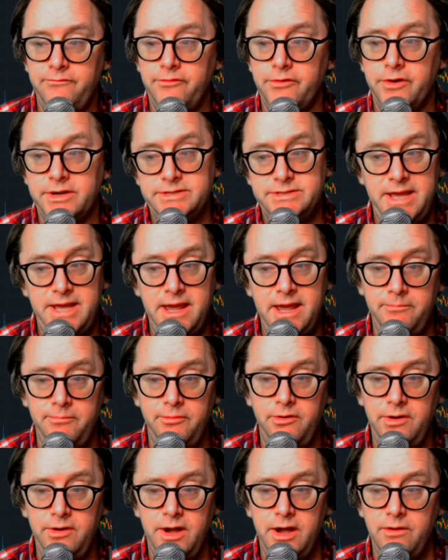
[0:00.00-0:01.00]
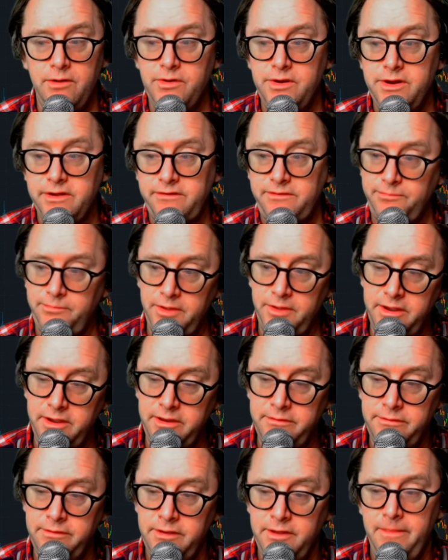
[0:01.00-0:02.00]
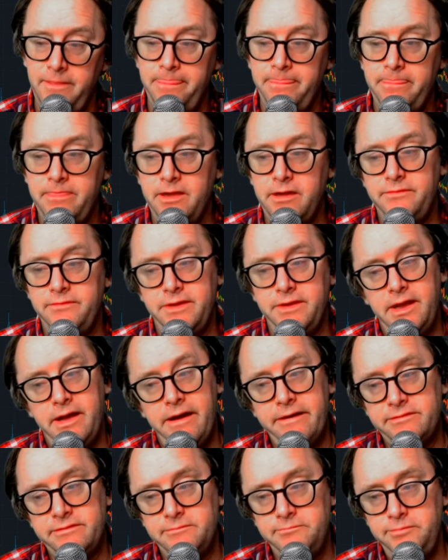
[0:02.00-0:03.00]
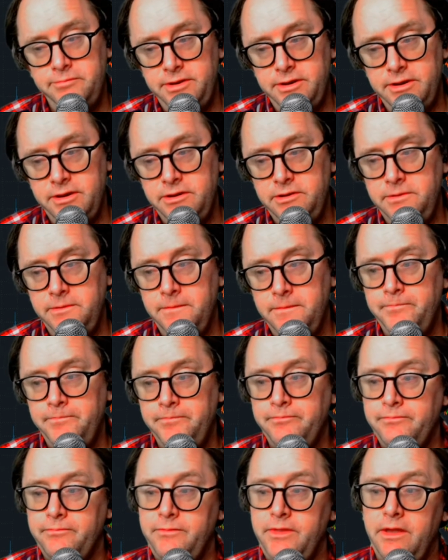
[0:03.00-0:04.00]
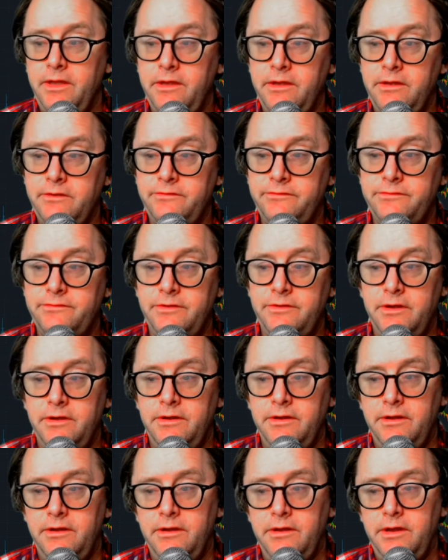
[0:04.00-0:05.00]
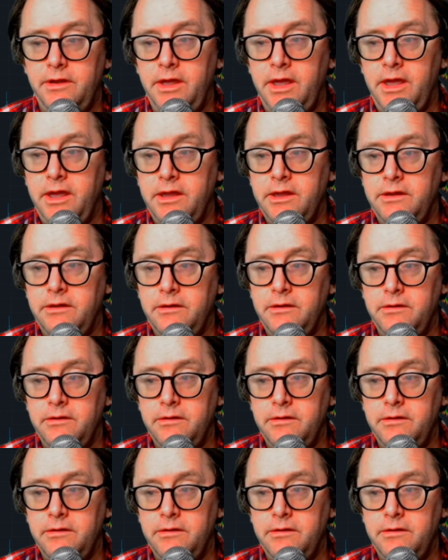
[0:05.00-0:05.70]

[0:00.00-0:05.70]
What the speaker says: For example, I would explain that the S&P is an